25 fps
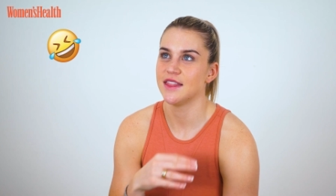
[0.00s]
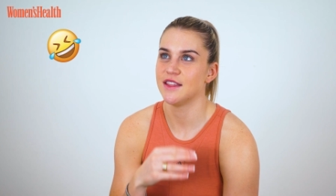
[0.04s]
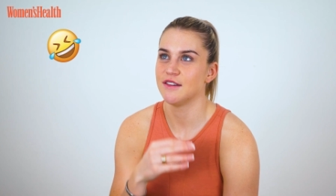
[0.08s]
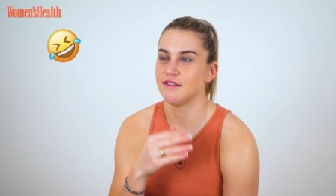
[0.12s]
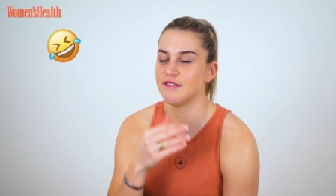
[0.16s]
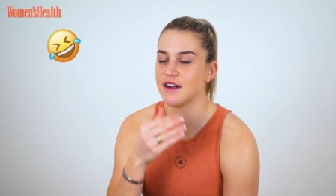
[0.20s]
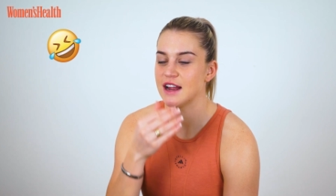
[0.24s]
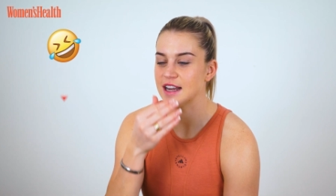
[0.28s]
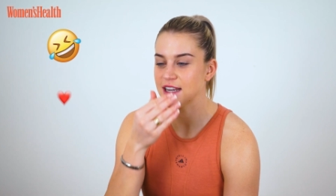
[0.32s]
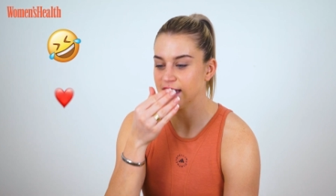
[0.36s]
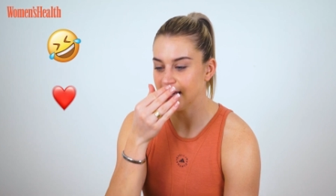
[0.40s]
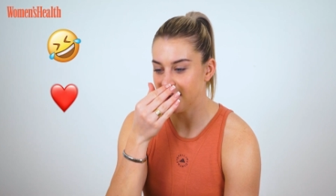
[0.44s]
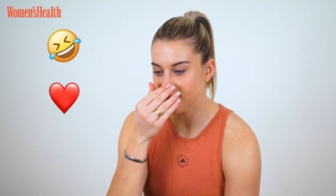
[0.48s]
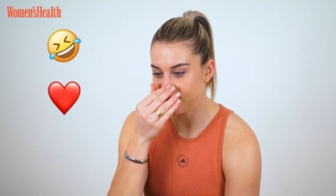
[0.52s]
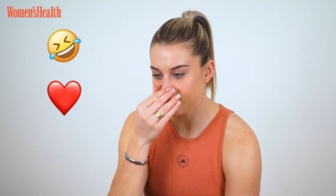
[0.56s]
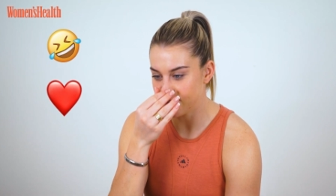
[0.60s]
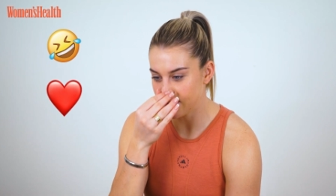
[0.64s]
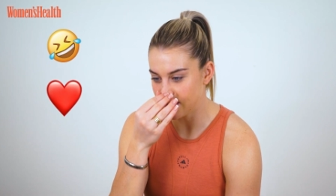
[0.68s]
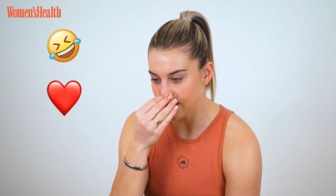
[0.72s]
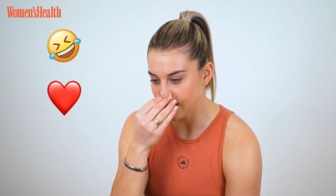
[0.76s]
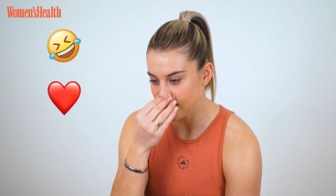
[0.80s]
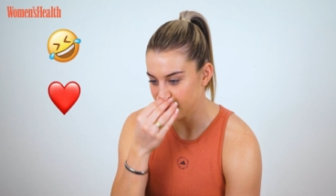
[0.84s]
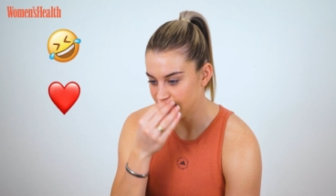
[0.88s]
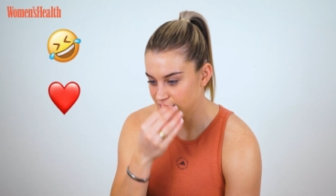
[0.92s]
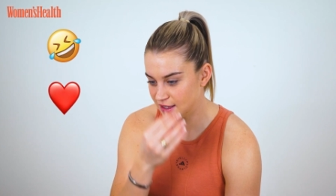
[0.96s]
the red love
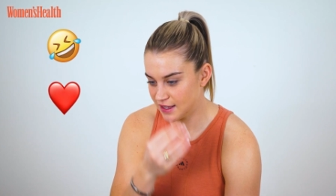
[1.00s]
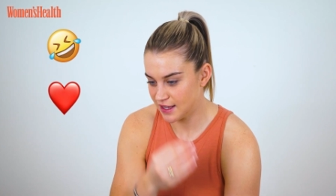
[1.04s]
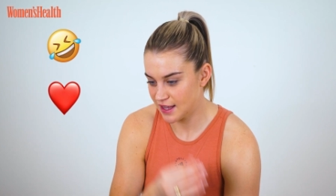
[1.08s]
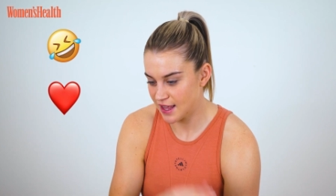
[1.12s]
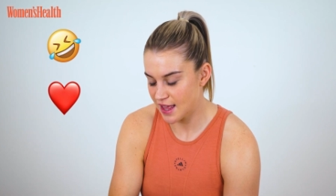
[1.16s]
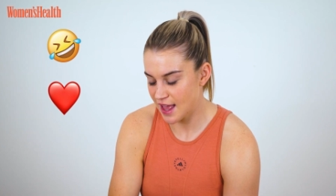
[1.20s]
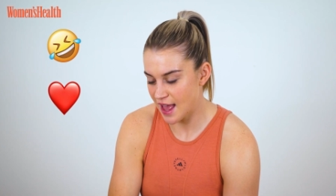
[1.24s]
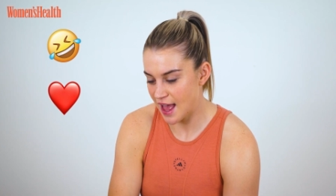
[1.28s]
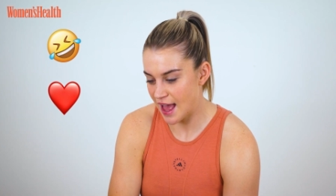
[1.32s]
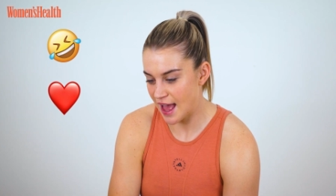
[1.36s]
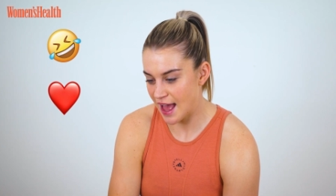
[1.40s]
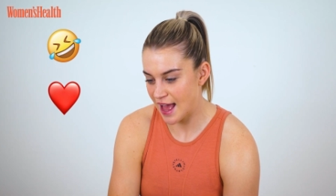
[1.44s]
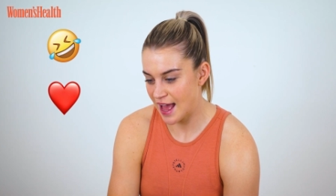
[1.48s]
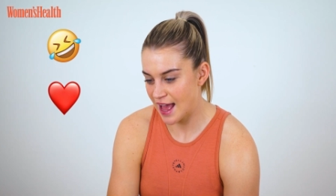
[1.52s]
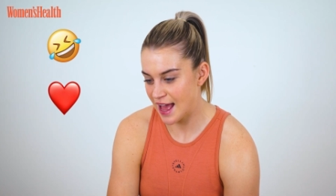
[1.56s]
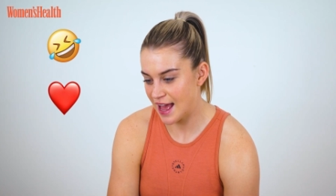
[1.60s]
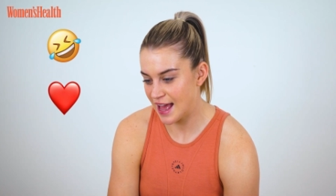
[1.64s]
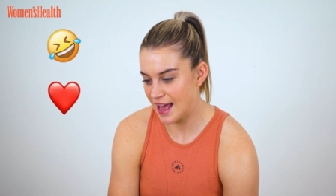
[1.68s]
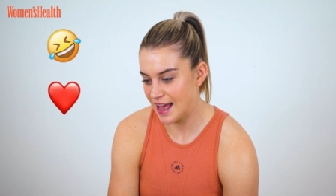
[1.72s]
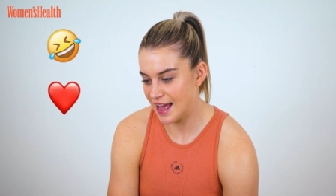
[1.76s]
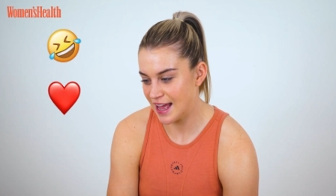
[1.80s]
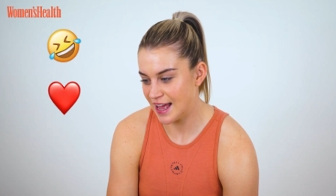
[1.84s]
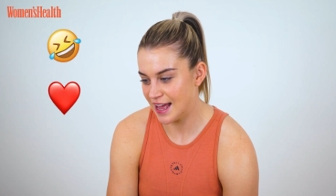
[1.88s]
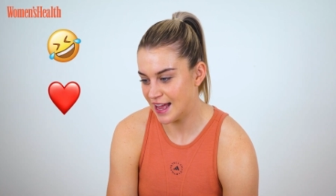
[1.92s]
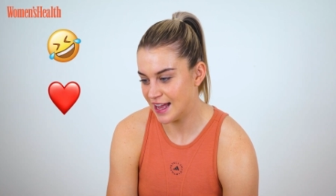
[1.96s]
heart,
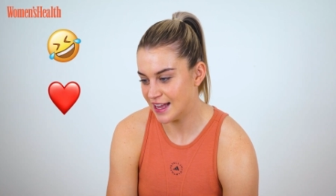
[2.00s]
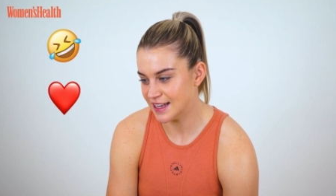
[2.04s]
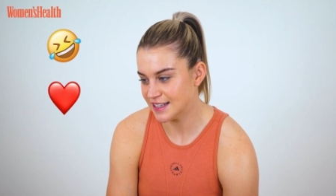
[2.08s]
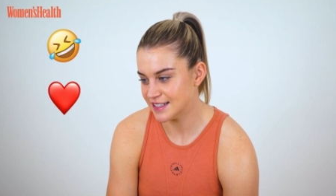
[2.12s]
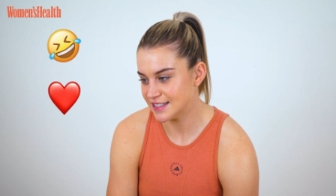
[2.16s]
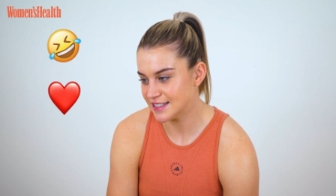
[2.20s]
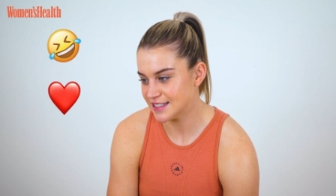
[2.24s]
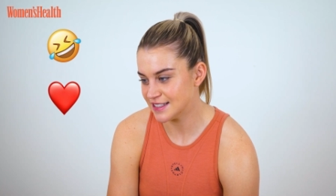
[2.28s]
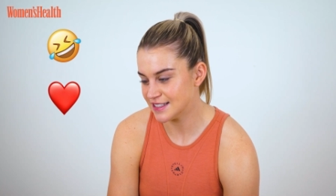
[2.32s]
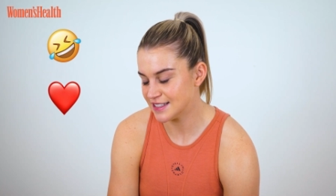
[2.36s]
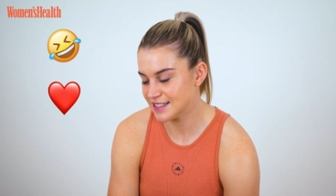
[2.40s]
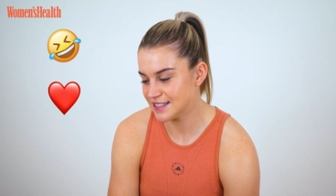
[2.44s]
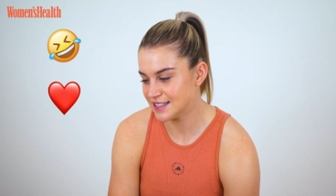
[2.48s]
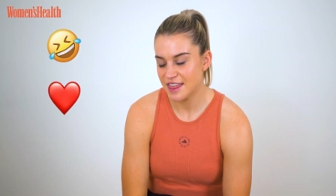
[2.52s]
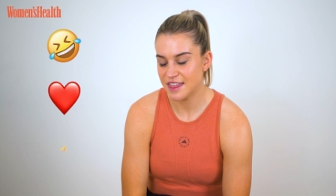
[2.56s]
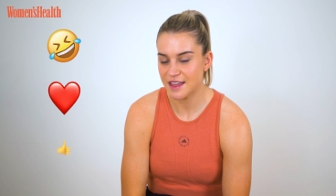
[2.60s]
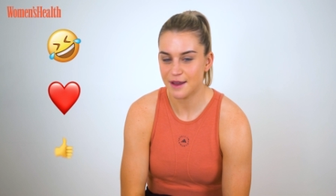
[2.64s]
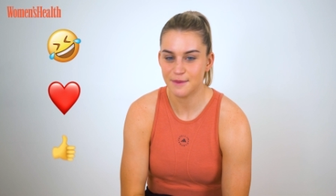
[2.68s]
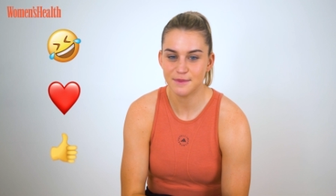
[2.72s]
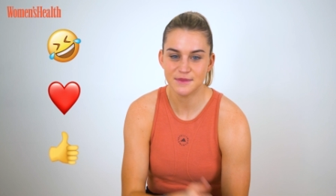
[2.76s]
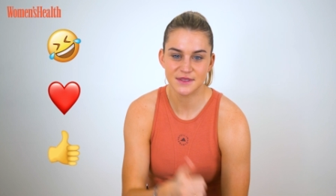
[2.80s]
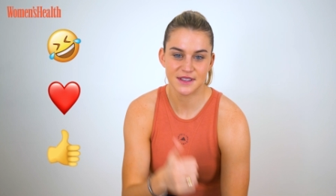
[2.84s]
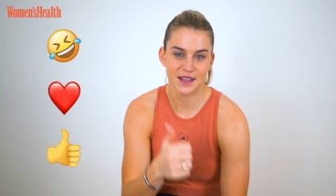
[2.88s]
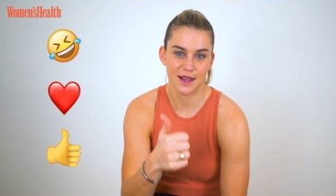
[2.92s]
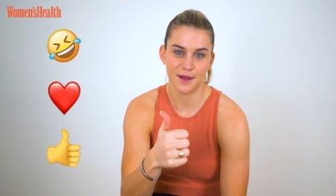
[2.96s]
and
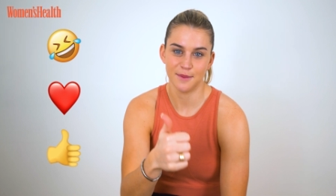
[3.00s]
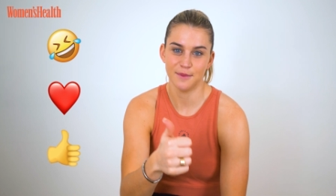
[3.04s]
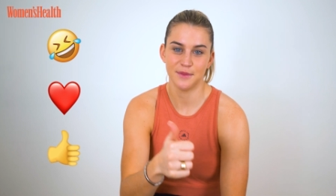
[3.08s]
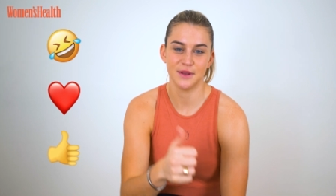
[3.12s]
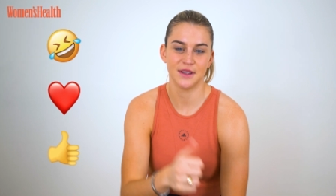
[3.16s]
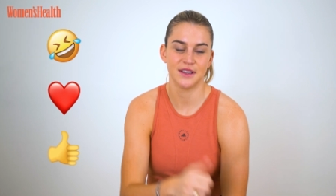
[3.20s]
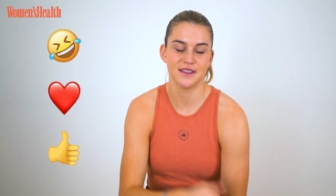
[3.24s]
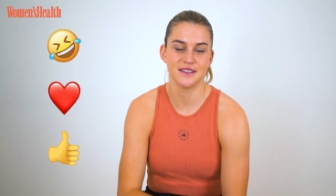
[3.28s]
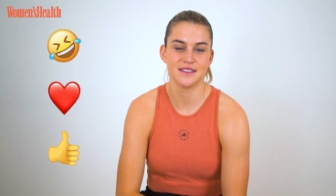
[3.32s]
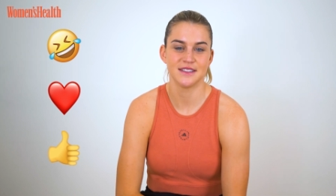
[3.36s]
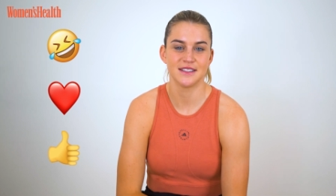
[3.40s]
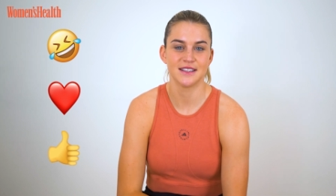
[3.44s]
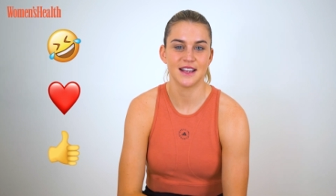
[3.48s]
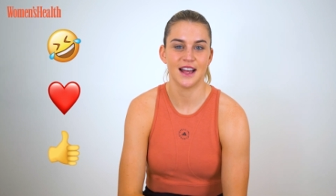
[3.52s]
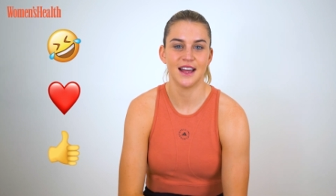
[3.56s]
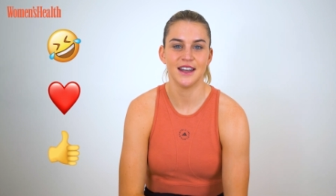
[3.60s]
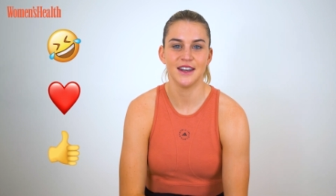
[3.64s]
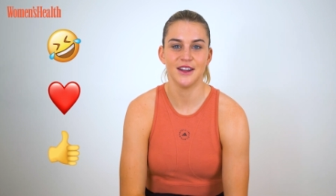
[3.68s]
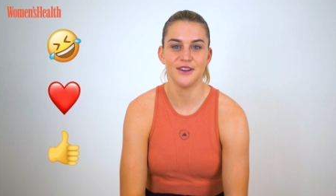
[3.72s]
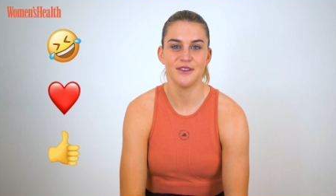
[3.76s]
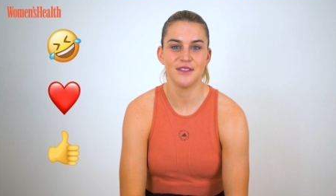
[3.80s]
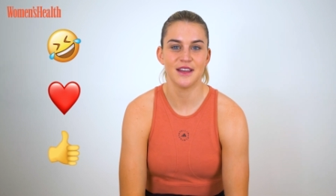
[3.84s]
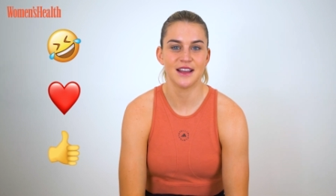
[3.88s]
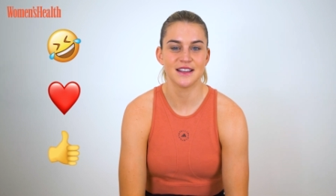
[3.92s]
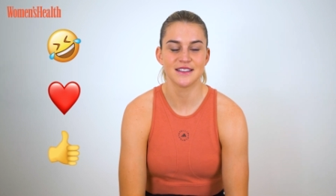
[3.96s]
thumbs up, because I
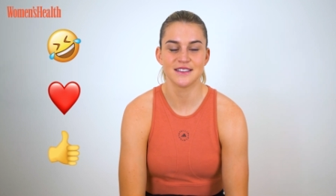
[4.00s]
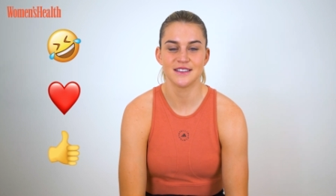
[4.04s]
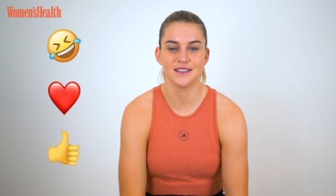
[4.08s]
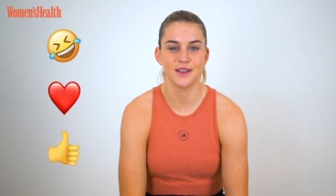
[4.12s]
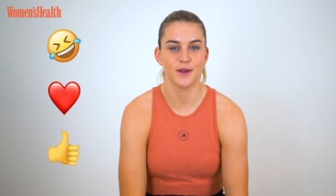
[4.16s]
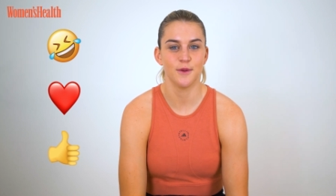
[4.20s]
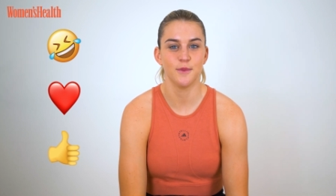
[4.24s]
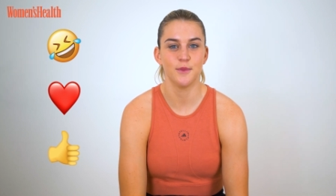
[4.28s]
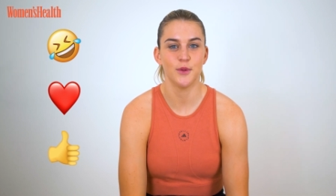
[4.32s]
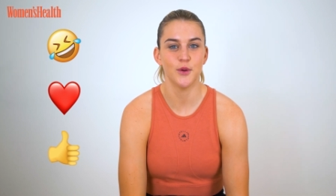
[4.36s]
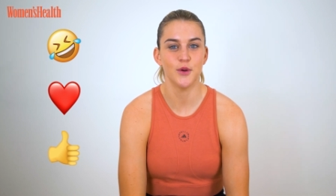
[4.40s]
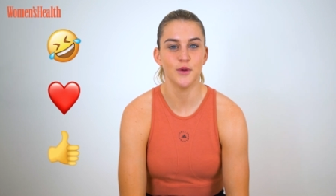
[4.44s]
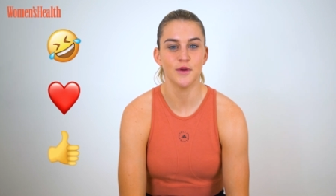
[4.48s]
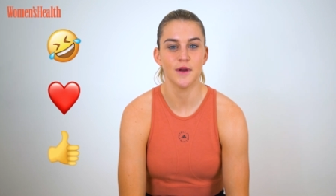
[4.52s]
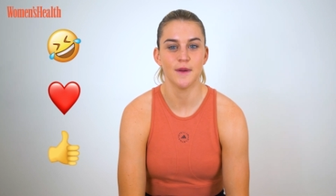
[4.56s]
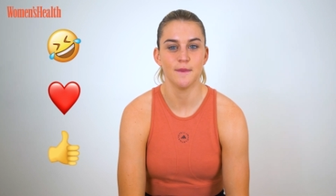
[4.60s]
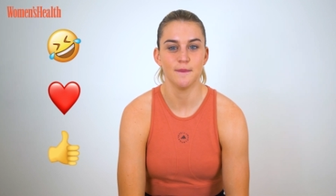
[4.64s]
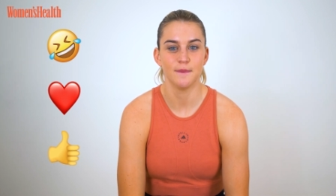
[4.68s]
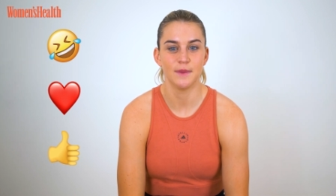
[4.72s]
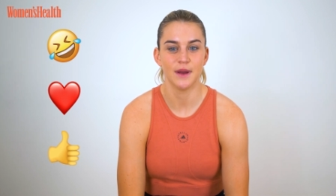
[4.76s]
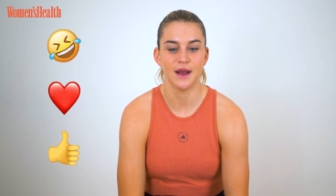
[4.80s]
know that's so boring,